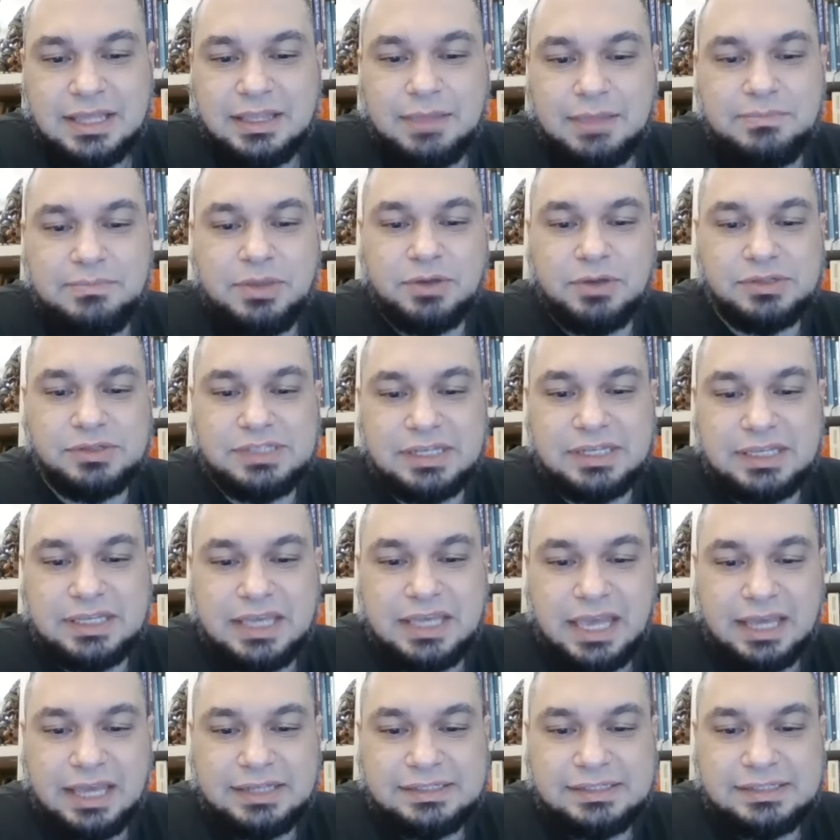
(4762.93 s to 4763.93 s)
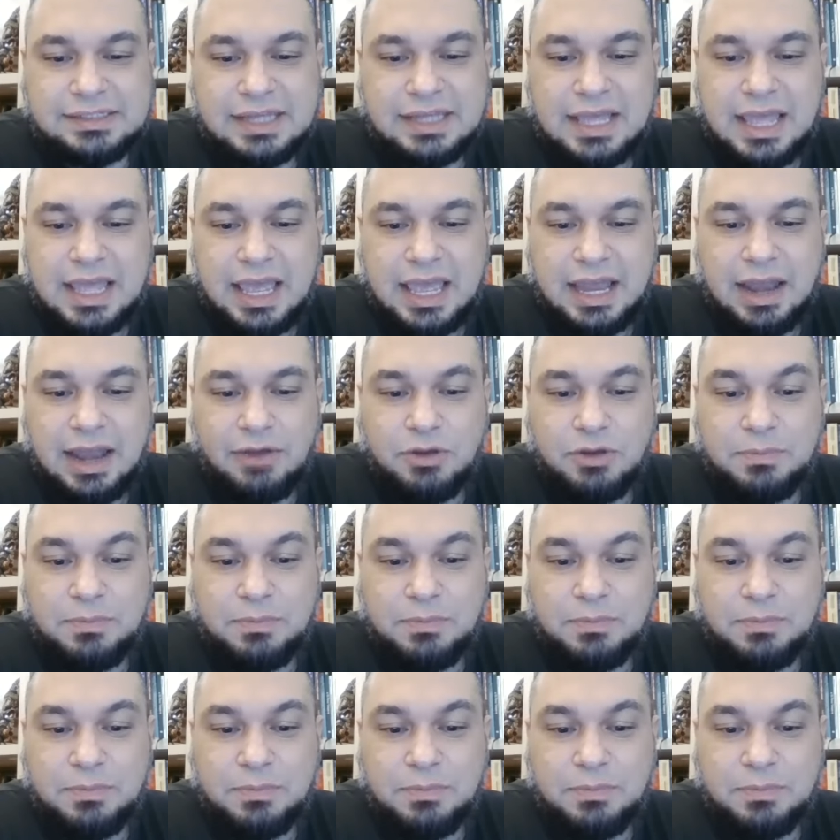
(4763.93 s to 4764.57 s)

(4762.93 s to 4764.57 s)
the music gigs, and now